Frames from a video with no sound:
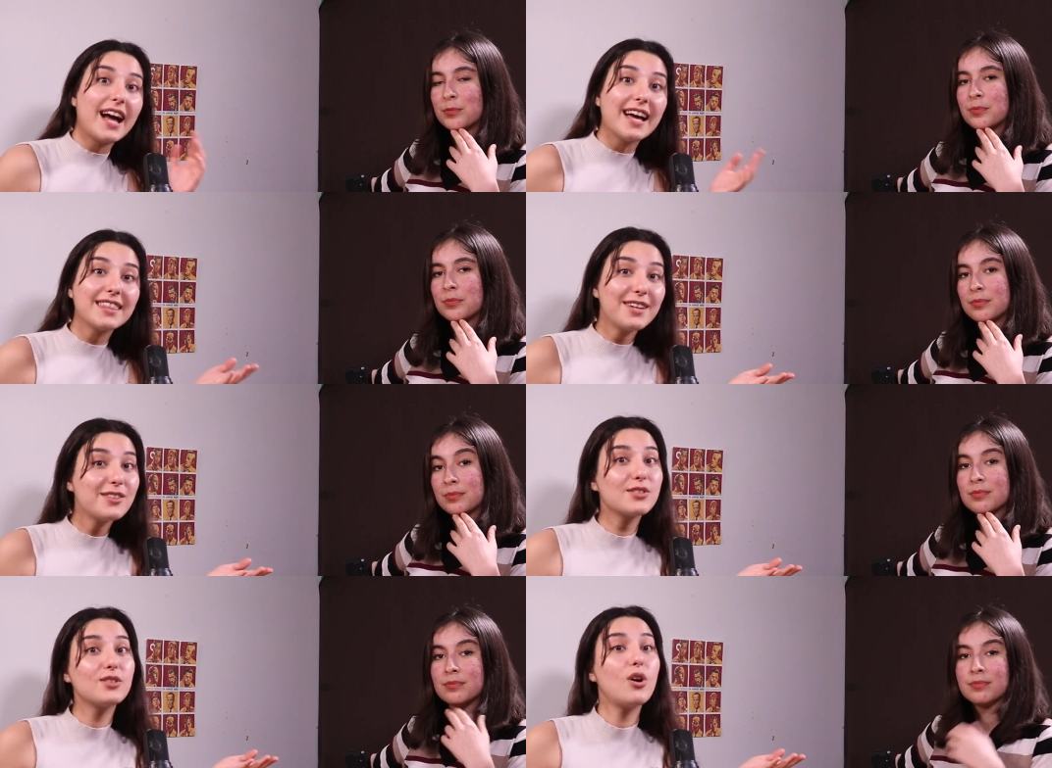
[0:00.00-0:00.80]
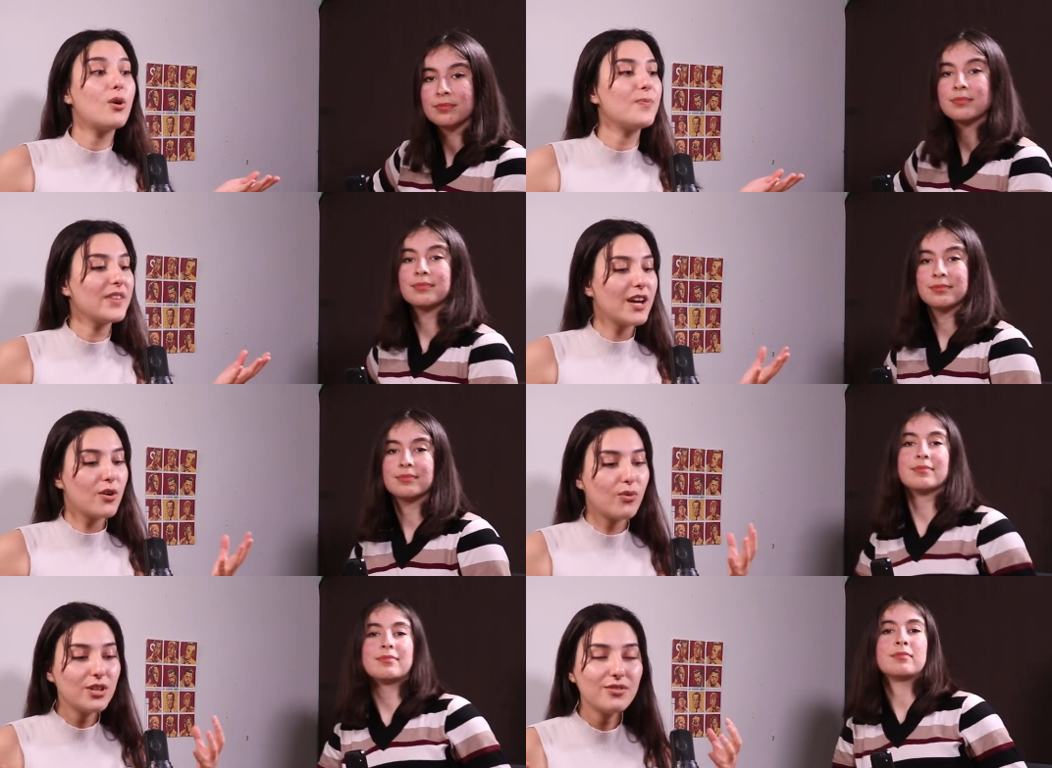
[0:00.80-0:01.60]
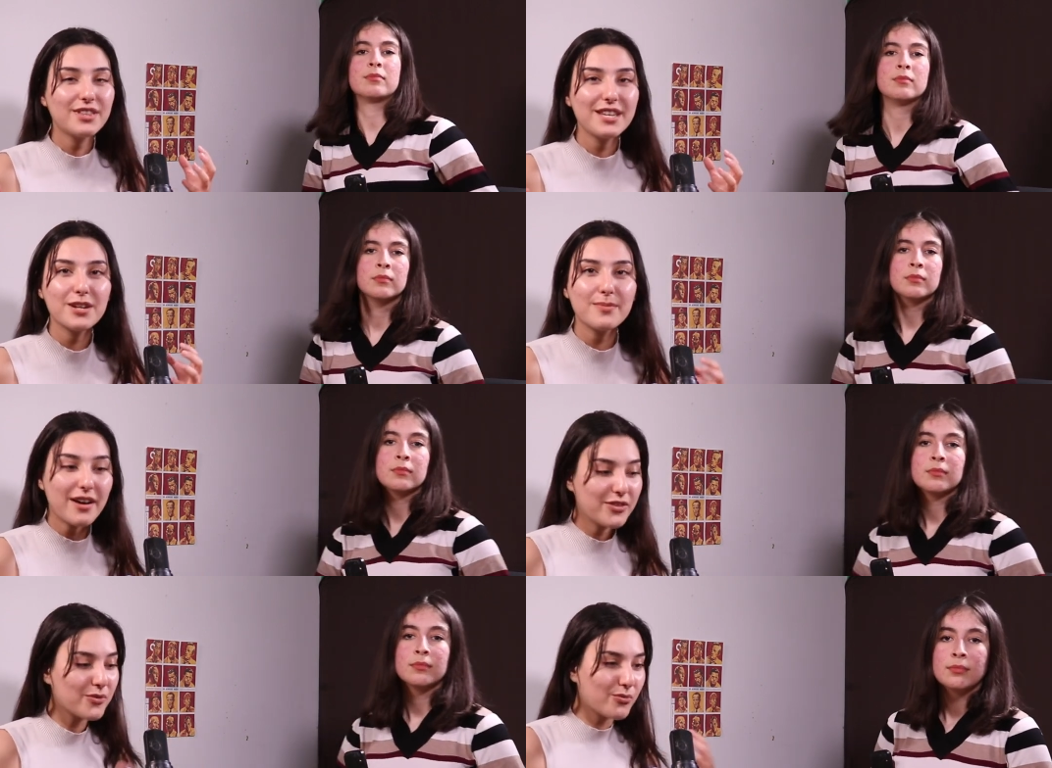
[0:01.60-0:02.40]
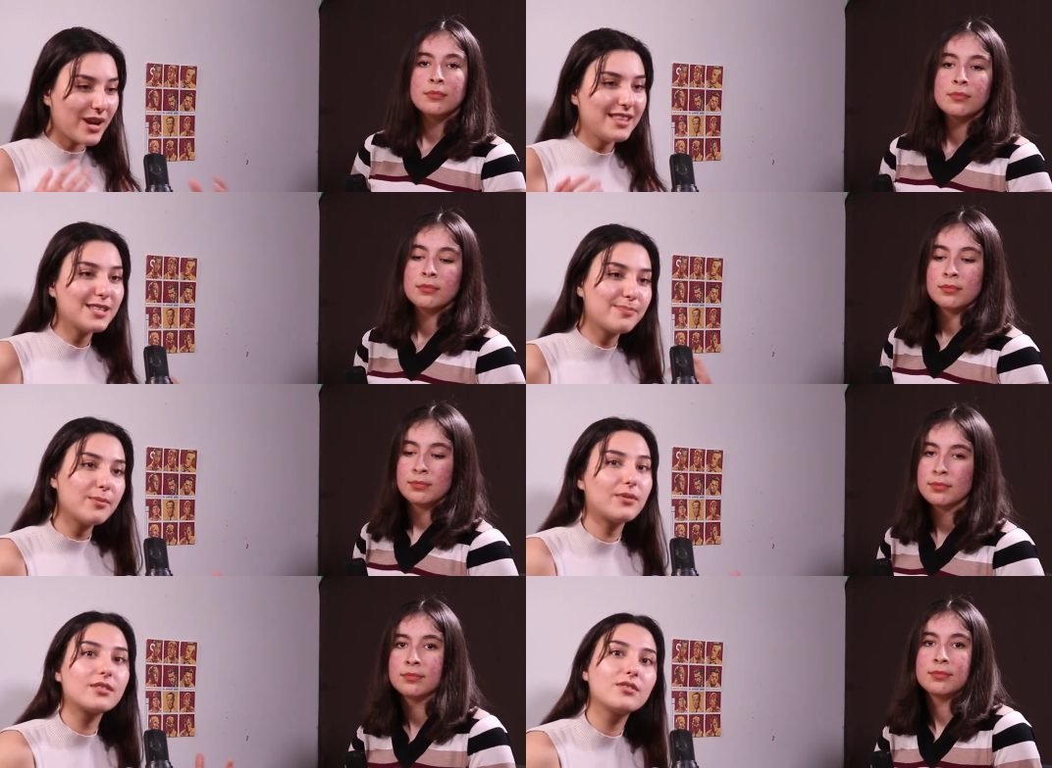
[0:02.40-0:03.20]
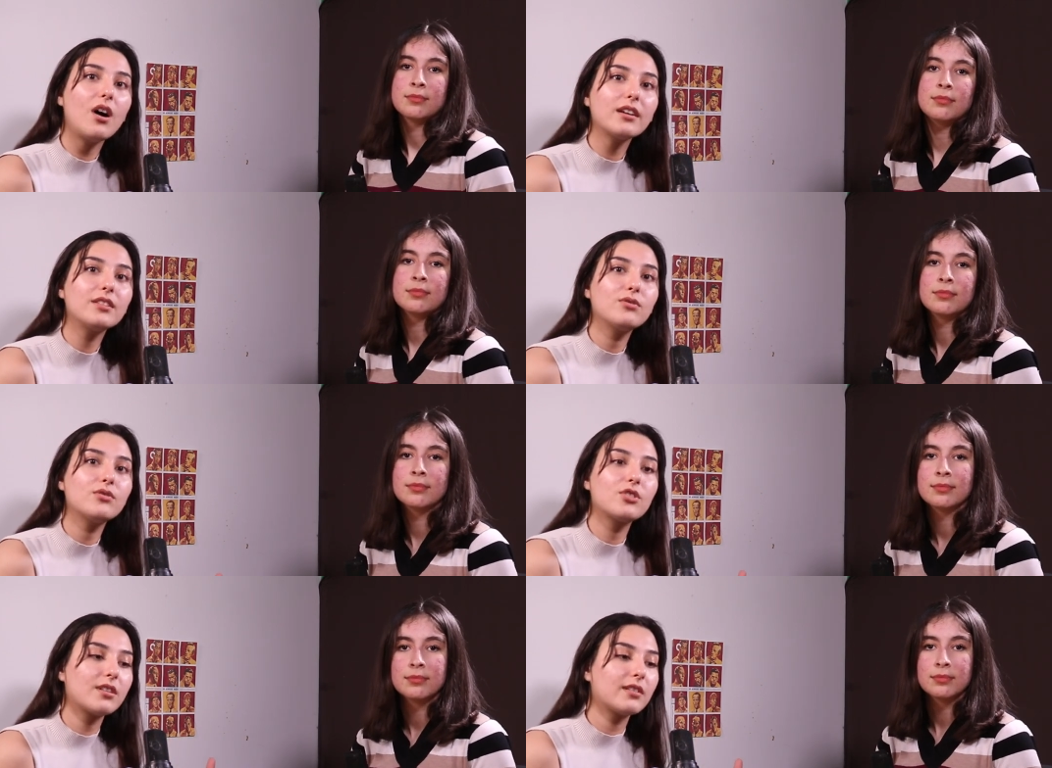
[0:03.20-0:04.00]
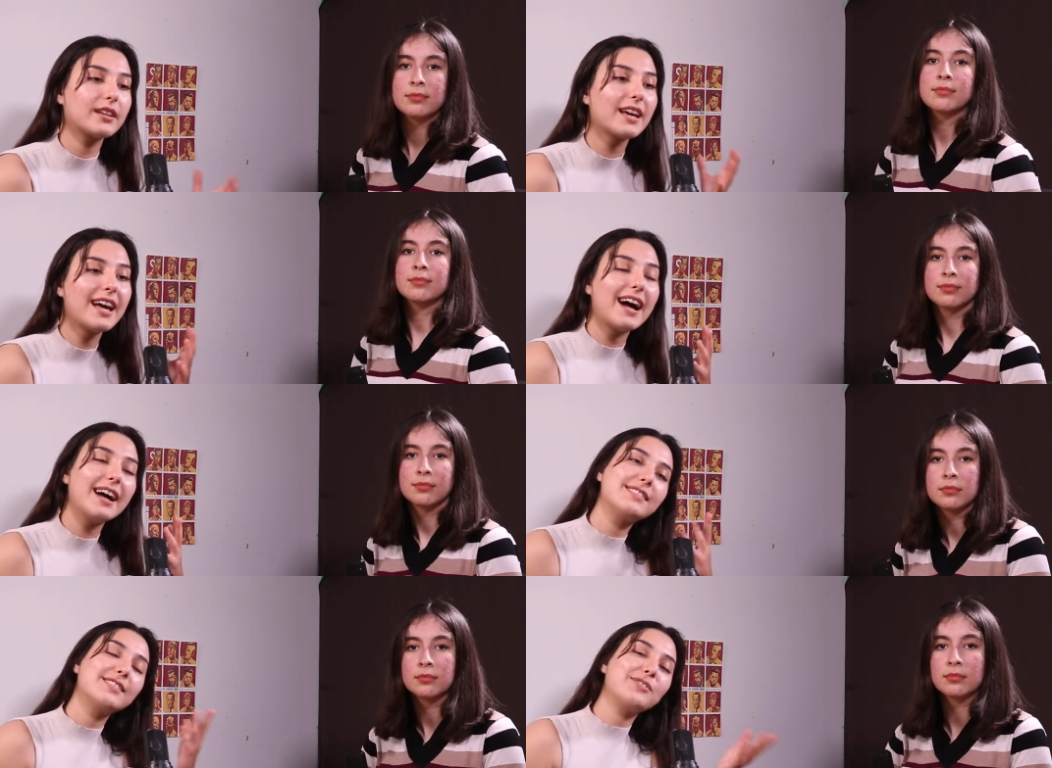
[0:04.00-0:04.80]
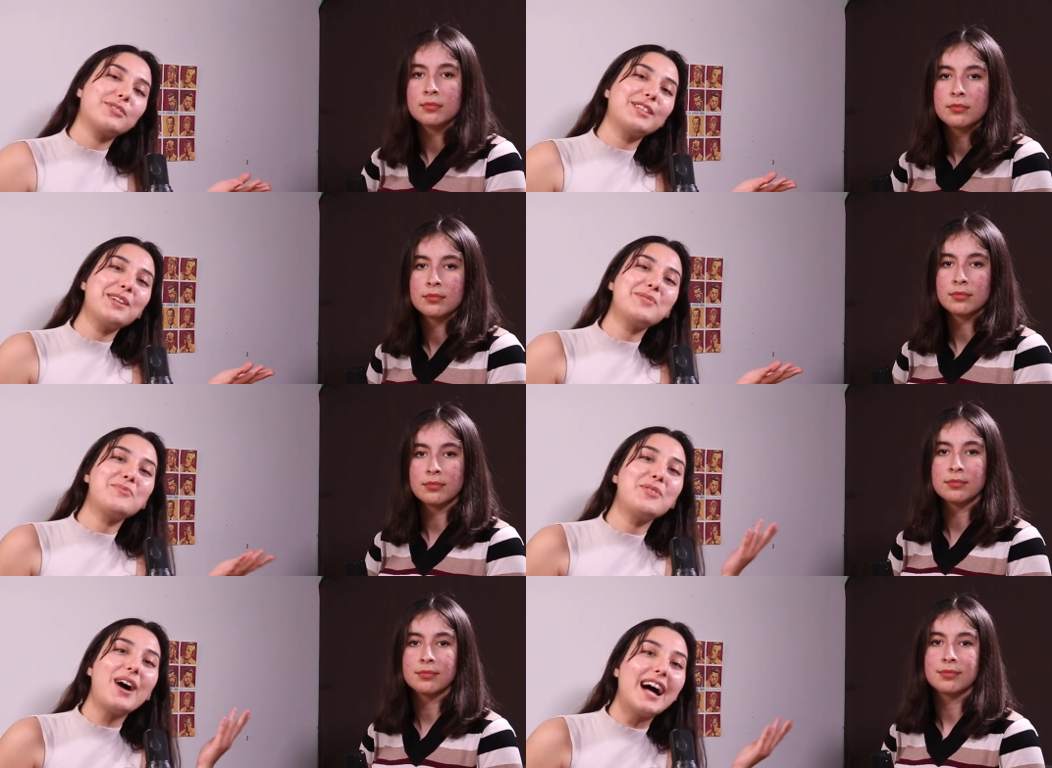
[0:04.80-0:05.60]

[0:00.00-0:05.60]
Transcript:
Speaker 1: And let us know what do you think about the way these people are talking to each other. Like, is it relatable?